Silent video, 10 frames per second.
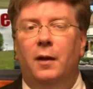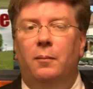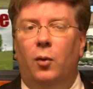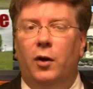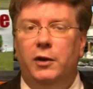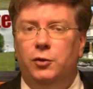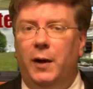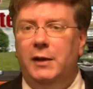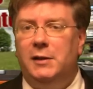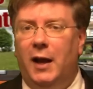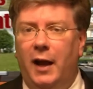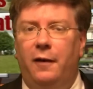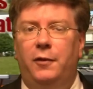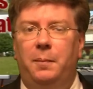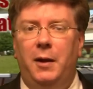mortgage rates
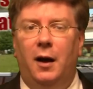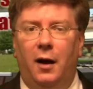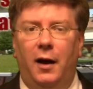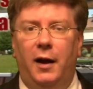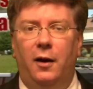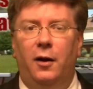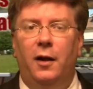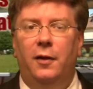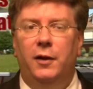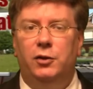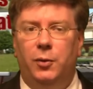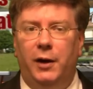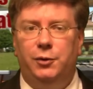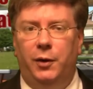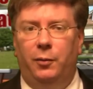have to be higher than
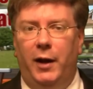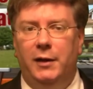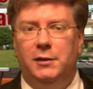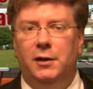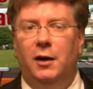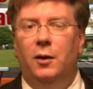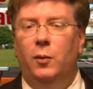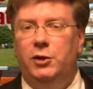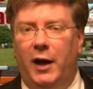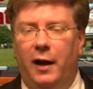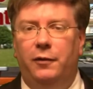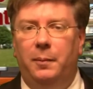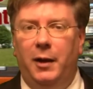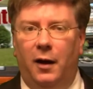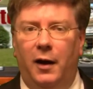treasury rates, which have to
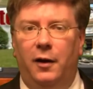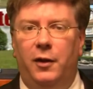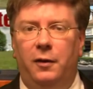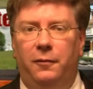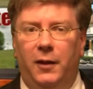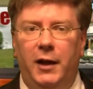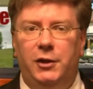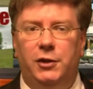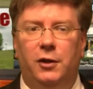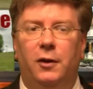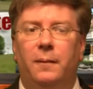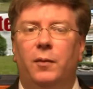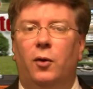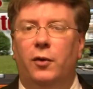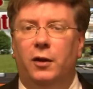be higher than inflation,
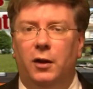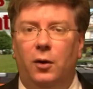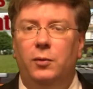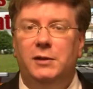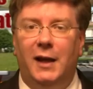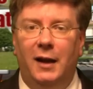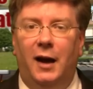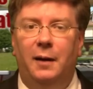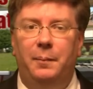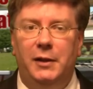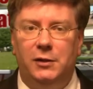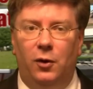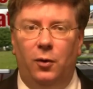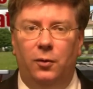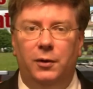or the loans cannot be
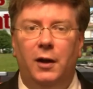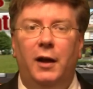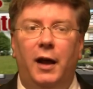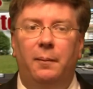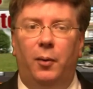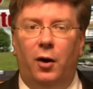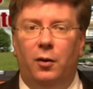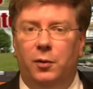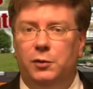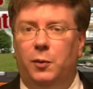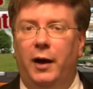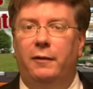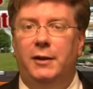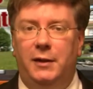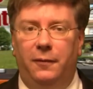sold, and borrowers will
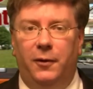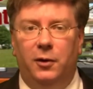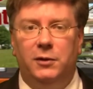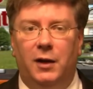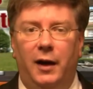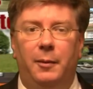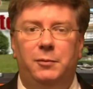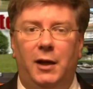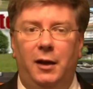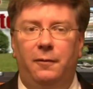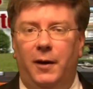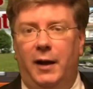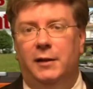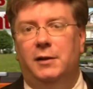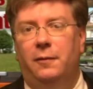have a difficult time obtaining
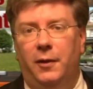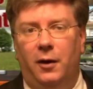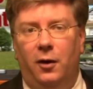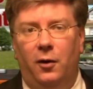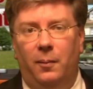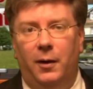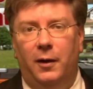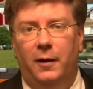financing for their home.